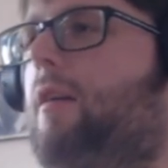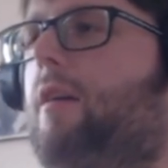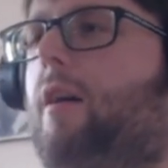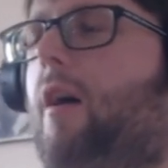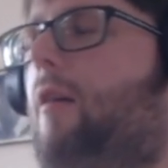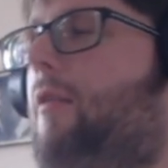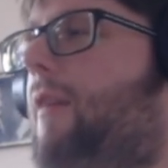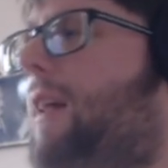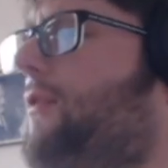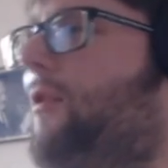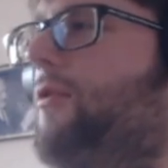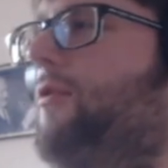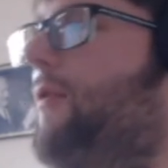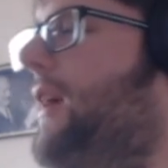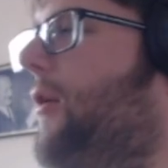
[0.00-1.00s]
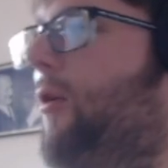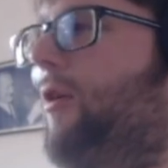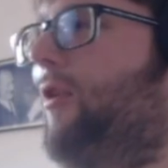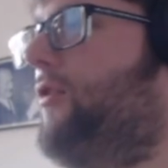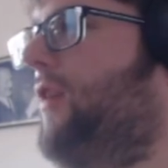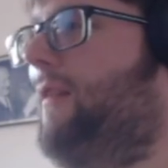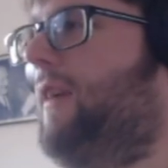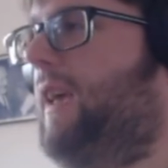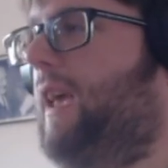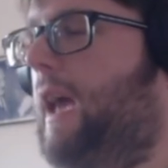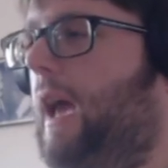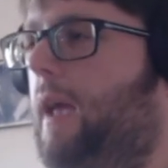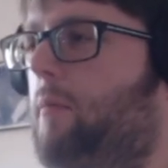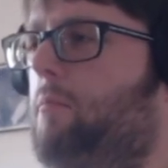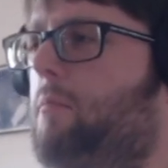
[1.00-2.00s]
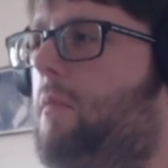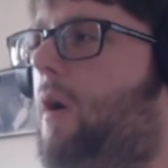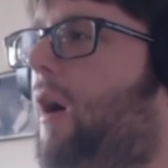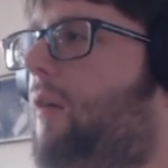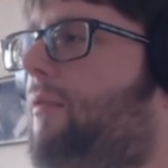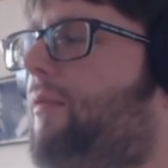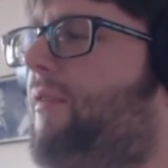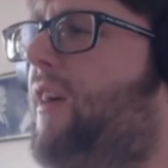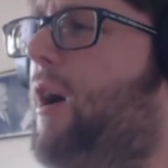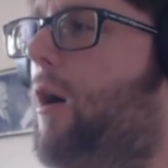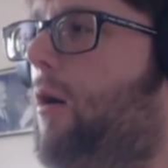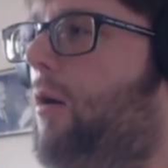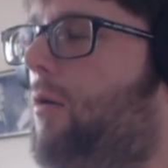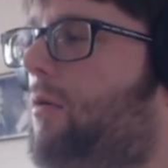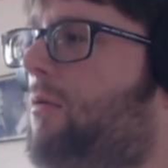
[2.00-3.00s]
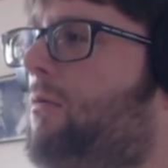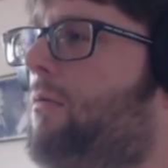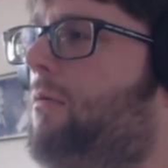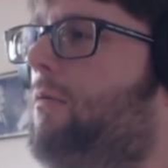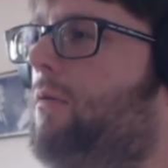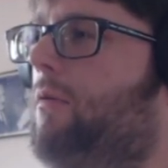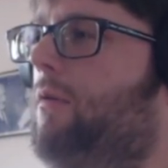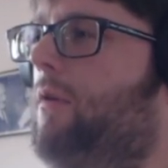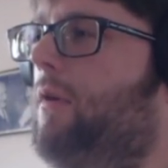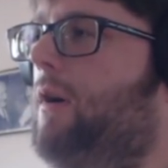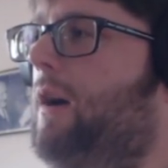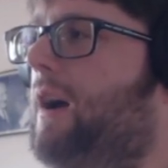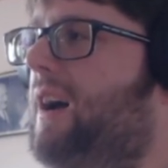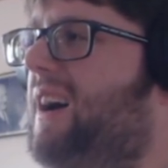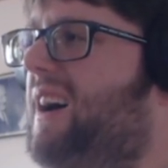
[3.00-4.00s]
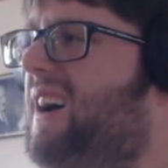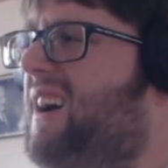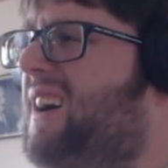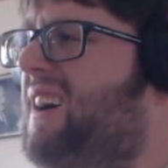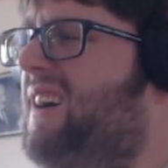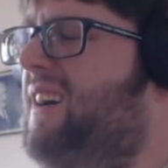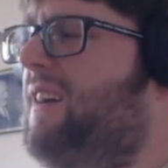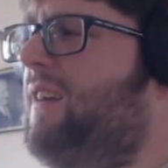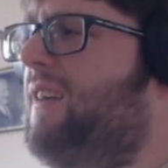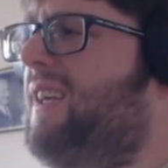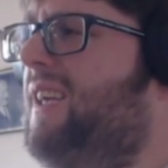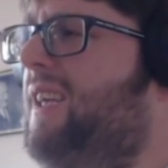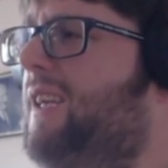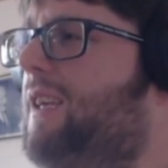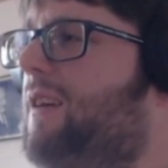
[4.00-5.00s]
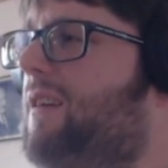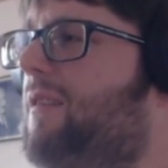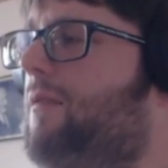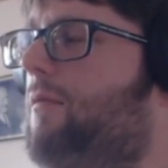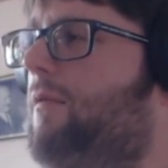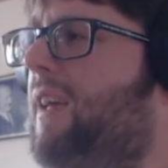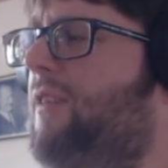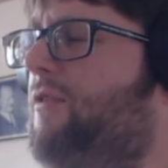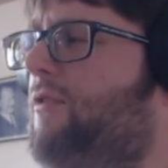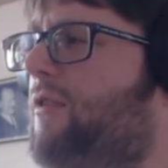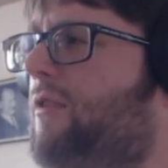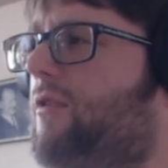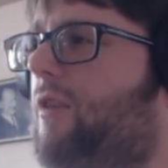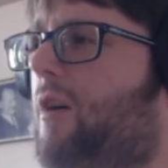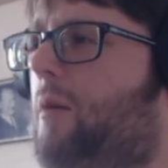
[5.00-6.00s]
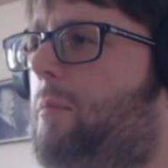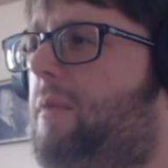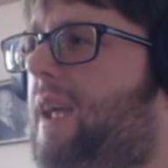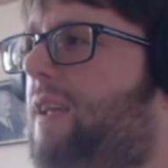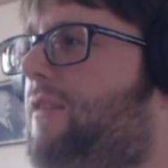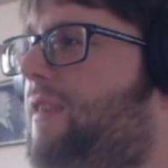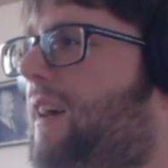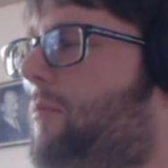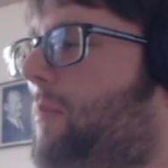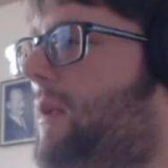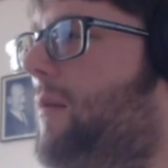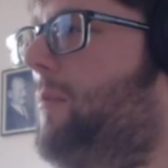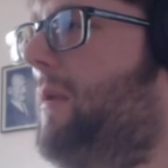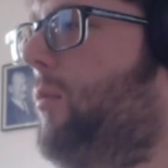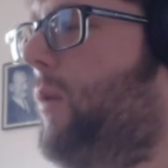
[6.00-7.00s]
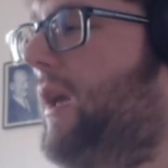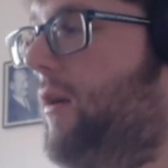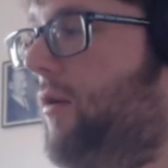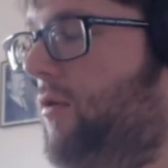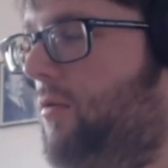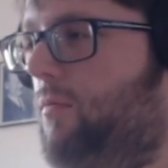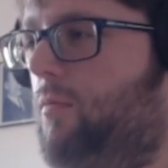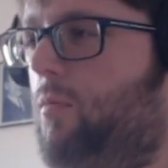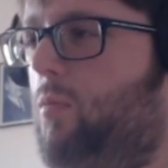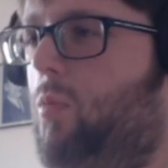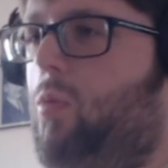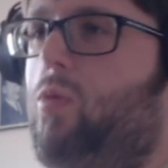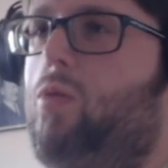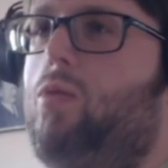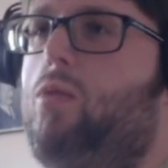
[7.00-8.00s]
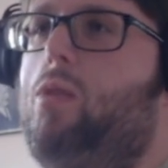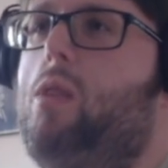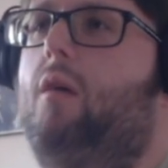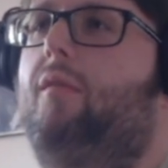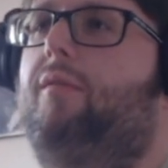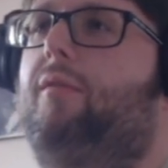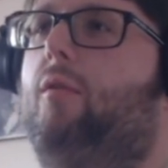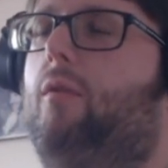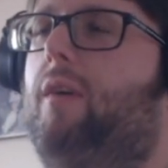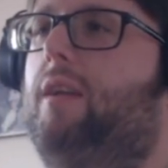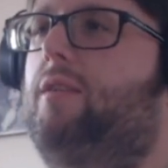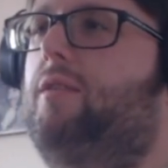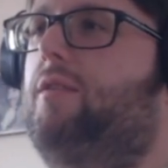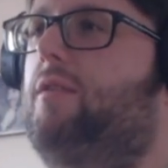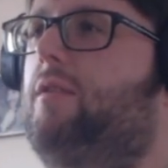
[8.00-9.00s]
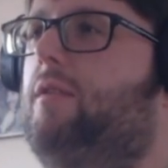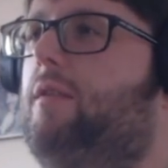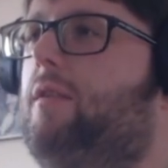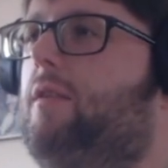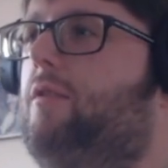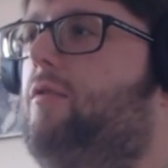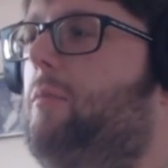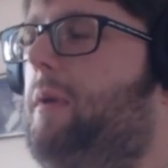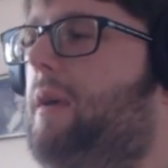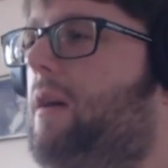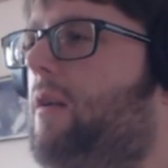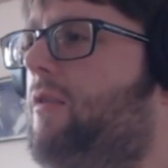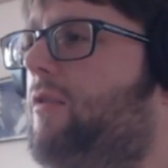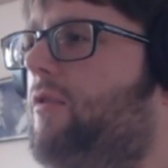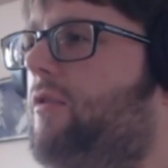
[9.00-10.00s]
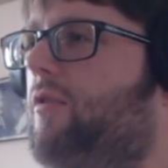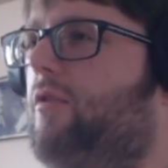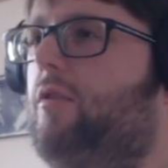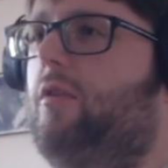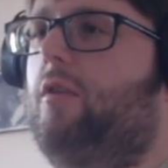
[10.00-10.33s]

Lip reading: horrendously hooked on the game. Although, recent updates have been a bit weird for it, to be honest.